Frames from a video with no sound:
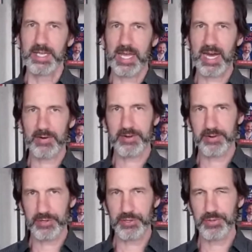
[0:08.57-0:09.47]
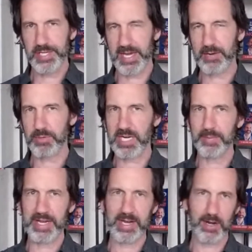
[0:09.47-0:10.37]
Now here in the UK, we're
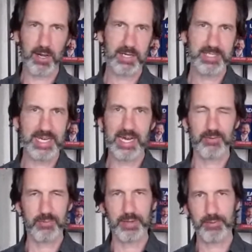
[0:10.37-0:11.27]
coming out of lockdown.